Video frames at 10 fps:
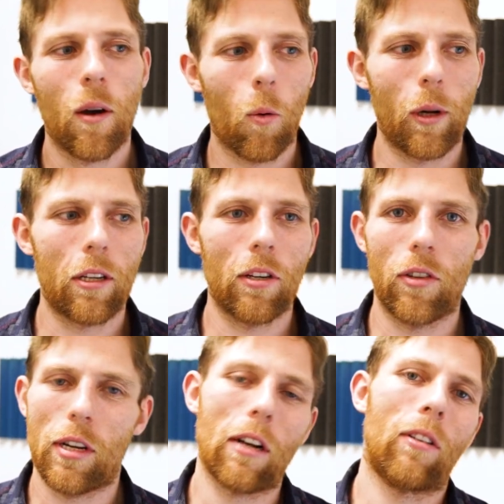which is
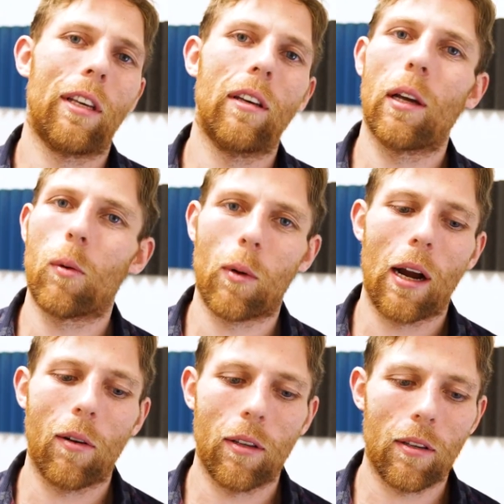generally like when we're
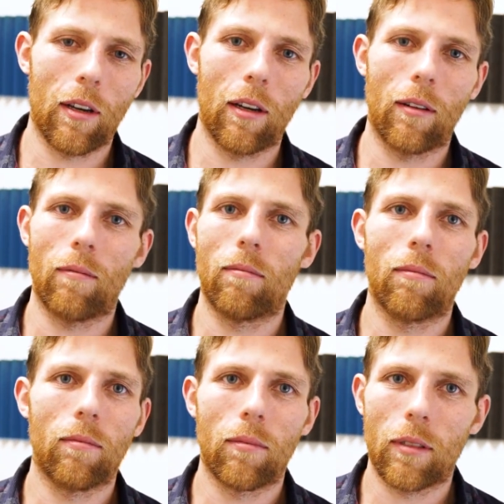out in the sun,
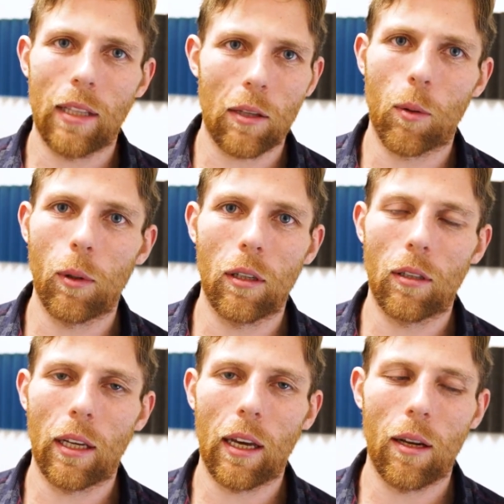that's what we
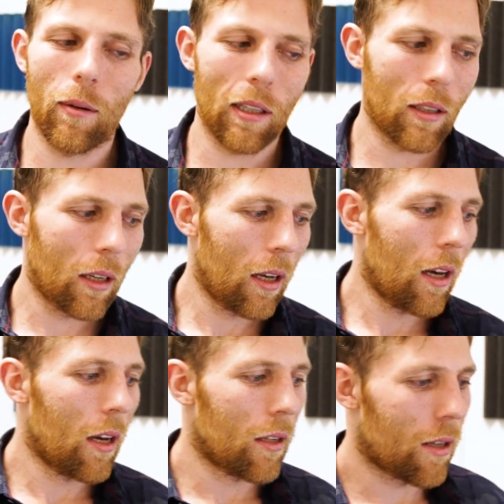look like anyways.
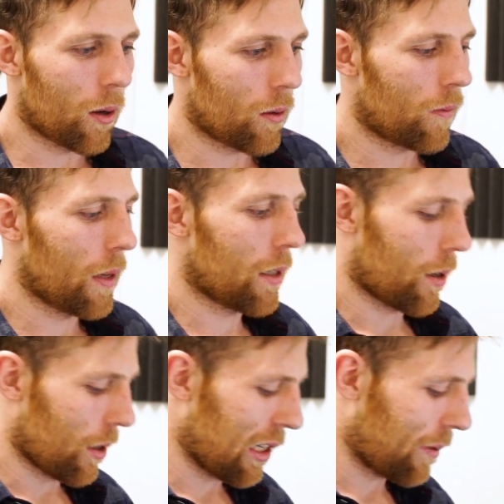So it's
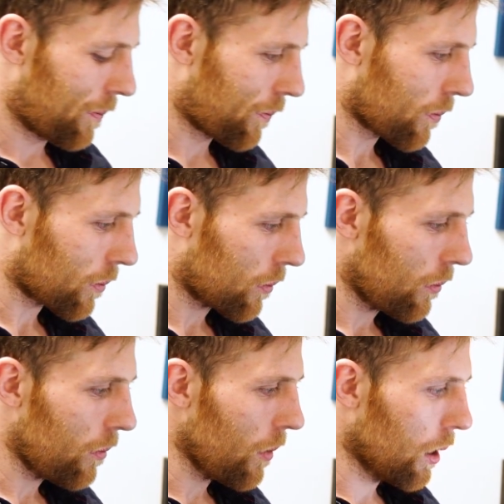all good.
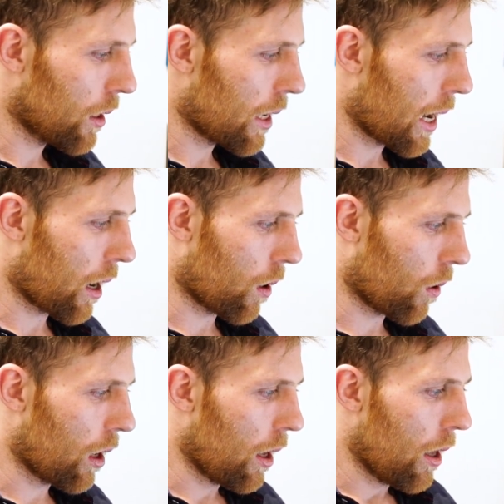
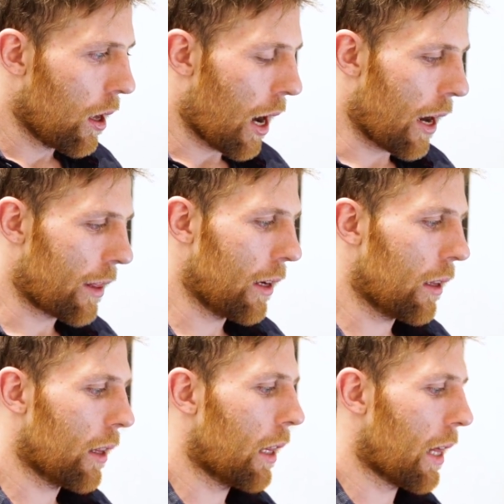Now, I
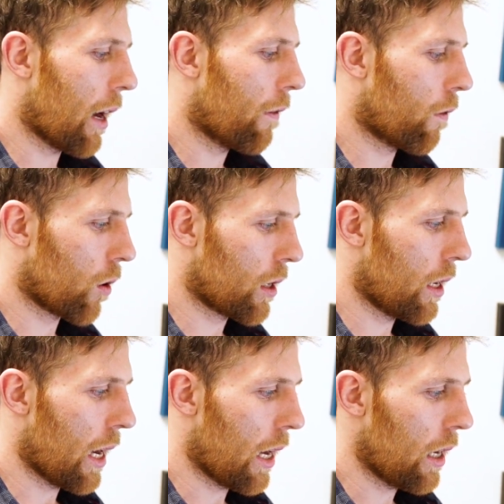think that that for
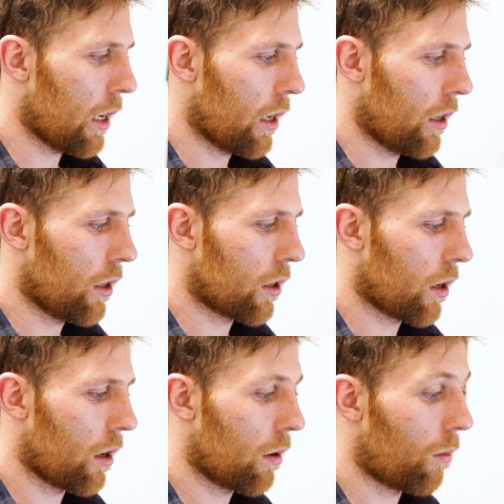today
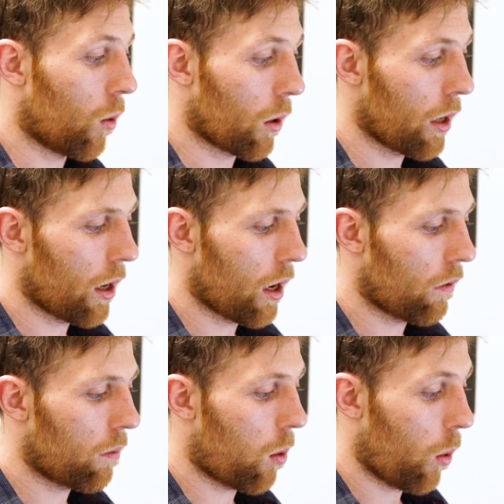is more than
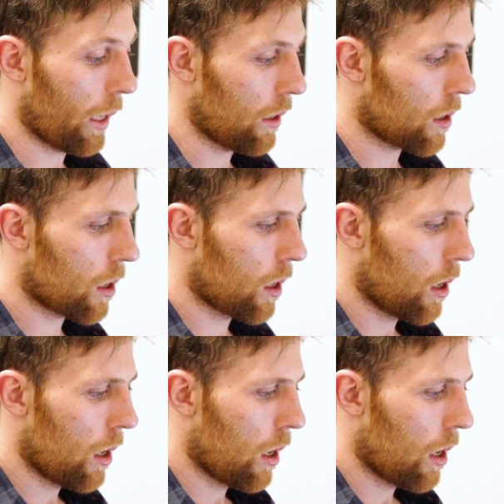enough points.